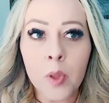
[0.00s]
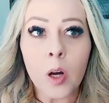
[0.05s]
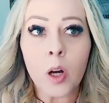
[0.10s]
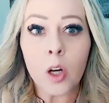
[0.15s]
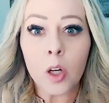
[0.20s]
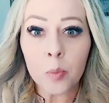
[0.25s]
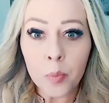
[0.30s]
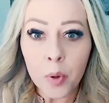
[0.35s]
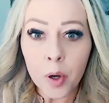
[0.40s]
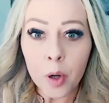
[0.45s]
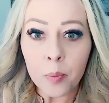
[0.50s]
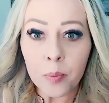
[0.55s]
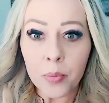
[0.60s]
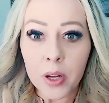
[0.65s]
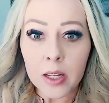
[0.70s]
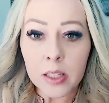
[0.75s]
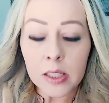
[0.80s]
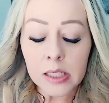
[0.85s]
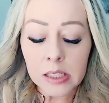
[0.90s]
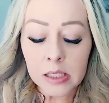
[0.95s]
On
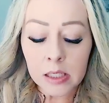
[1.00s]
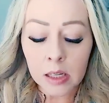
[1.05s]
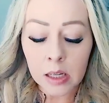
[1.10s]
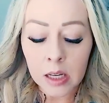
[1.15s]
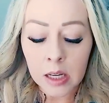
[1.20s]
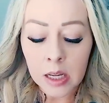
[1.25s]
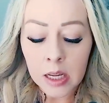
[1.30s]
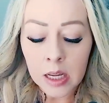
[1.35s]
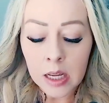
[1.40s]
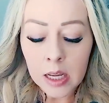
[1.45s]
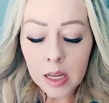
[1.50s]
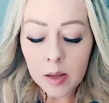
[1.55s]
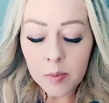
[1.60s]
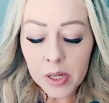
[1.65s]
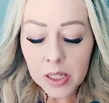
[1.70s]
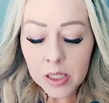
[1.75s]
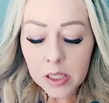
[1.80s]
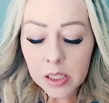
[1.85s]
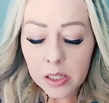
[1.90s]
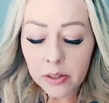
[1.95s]
purpose. It
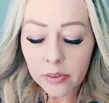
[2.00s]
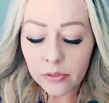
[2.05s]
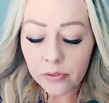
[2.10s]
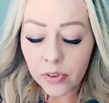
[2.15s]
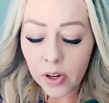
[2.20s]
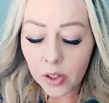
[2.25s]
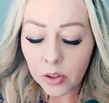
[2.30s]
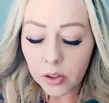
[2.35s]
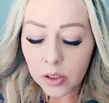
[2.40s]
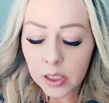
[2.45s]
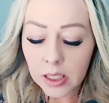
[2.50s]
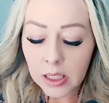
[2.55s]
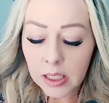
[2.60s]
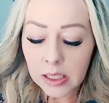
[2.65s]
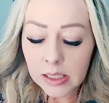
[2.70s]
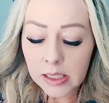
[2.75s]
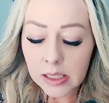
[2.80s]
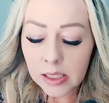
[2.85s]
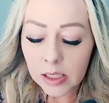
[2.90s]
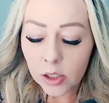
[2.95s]
means to fail to
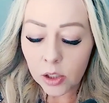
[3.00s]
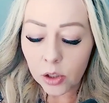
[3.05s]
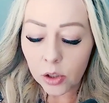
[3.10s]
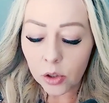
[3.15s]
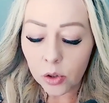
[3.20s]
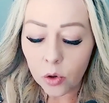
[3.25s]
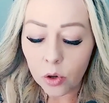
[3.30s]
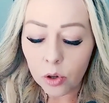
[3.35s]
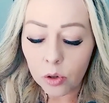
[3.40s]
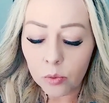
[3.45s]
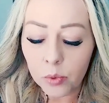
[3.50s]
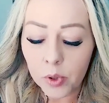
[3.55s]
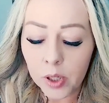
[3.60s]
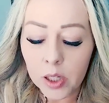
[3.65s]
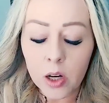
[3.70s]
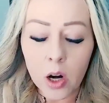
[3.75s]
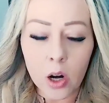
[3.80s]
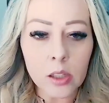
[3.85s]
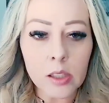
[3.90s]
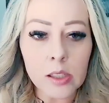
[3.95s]
consider or
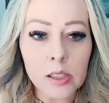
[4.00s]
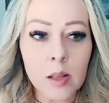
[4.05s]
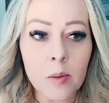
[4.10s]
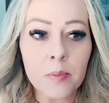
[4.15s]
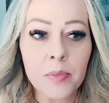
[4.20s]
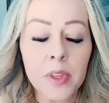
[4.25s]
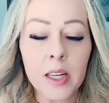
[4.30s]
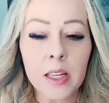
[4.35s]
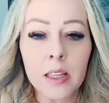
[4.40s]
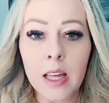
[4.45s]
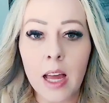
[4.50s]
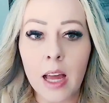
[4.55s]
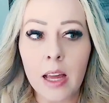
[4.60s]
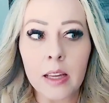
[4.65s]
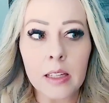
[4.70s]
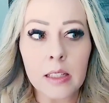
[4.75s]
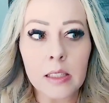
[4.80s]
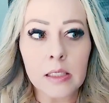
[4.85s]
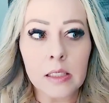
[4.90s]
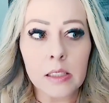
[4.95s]
regard something
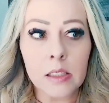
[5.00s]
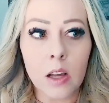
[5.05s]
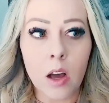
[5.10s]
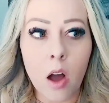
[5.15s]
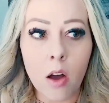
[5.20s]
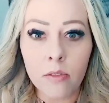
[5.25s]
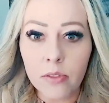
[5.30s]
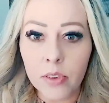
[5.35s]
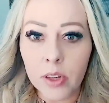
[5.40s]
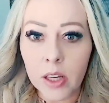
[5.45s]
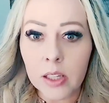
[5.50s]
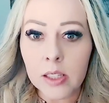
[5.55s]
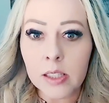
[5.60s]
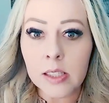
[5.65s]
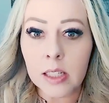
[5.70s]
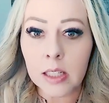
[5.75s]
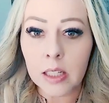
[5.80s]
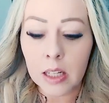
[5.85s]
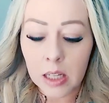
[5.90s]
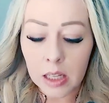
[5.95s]
that is
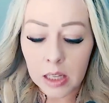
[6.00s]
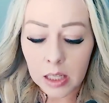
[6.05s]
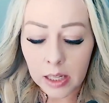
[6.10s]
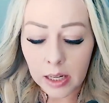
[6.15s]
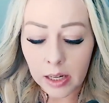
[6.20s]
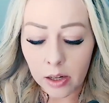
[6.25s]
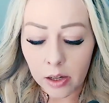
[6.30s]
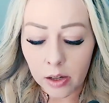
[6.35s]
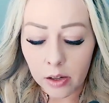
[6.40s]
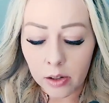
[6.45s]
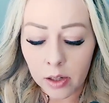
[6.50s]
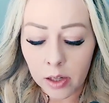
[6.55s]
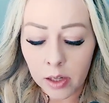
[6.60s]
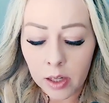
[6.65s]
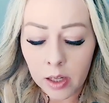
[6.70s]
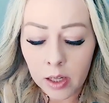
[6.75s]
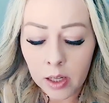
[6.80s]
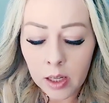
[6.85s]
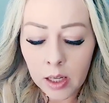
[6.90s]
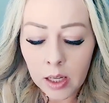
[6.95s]
obvious and clear.
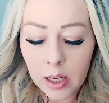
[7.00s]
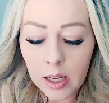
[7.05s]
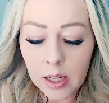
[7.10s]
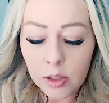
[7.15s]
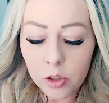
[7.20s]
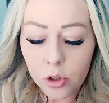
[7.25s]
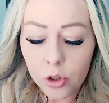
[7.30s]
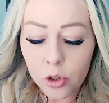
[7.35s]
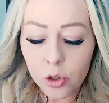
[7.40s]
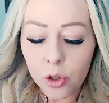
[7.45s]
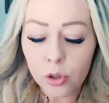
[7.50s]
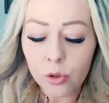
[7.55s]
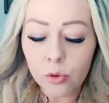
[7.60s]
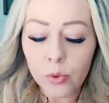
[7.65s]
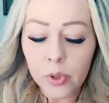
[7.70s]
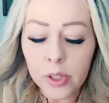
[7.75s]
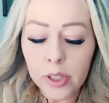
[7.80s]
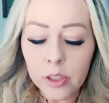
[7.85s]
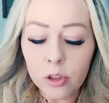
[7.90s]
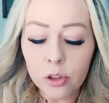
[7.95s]
It's to
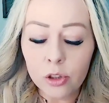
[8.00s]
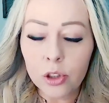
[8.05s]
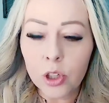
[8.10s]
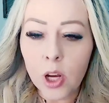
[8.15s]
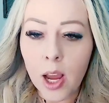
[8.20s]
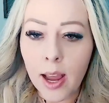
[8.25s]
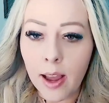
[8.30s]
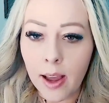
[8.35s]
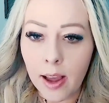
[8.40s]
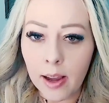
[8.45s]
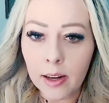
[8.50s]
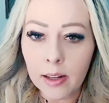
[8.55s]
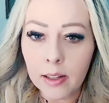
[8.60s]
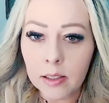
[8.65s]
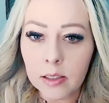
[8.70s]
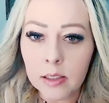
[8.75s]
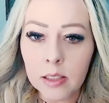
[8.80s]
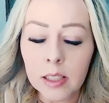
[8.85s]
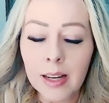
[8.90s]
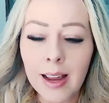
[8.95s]

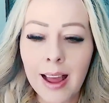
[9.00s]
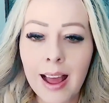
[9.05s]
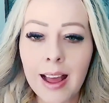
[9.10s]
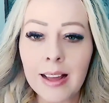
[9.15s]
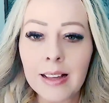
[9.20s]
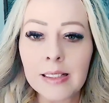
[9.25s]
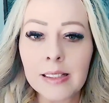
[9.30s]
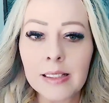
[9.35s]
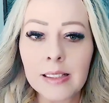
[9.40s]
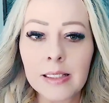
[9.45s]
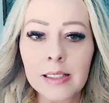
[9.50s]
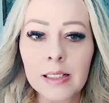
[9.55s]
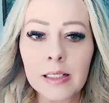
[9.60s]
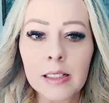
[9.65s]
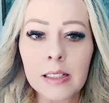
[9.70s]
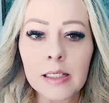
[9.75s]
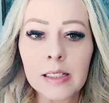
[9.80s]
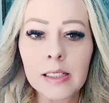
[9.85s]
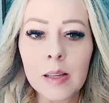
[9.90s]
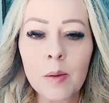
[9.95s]
reject as
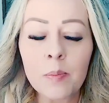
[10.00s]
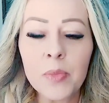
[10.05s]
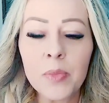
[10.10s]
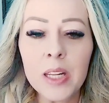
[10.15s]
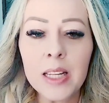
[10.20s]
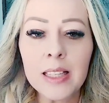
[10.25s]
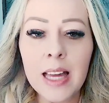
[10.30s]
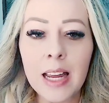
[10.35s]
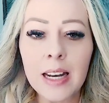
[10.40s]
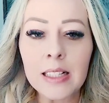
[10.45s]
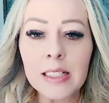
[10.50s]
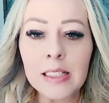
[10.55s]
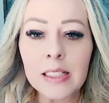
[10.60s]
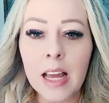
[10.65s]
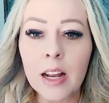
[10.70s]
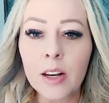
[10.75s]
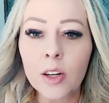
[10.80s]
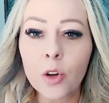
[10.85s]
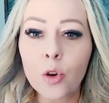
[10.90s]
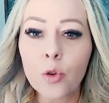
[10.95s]
something that is
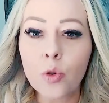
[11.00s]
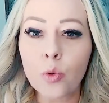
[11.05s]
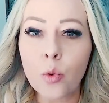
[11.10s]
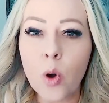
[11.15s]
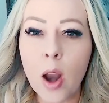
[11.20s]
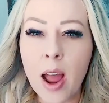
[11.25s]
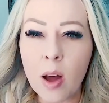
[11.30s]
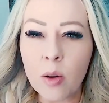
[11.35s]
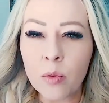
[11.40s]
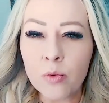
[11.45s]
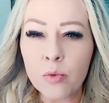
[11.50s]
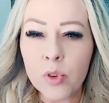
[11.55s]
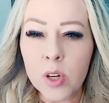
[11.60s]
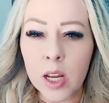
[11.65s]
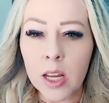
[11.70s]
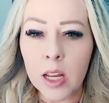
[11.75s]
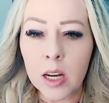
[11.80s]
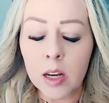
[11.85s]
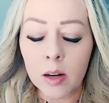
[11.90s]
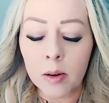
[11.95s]

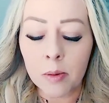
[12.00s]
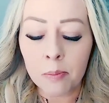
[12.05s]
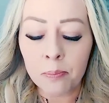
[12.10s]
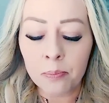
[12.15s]
ungrounded.